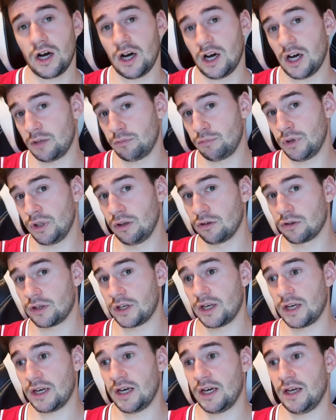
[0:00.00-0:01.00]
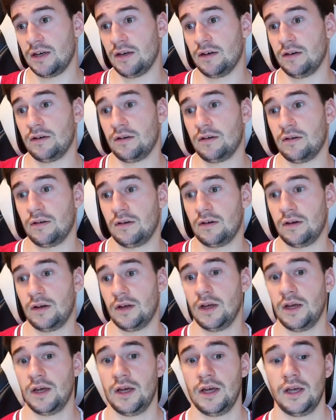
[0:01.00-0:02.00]
I'd be looking at
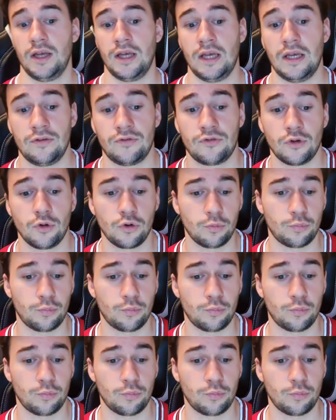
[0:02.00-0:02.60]
a total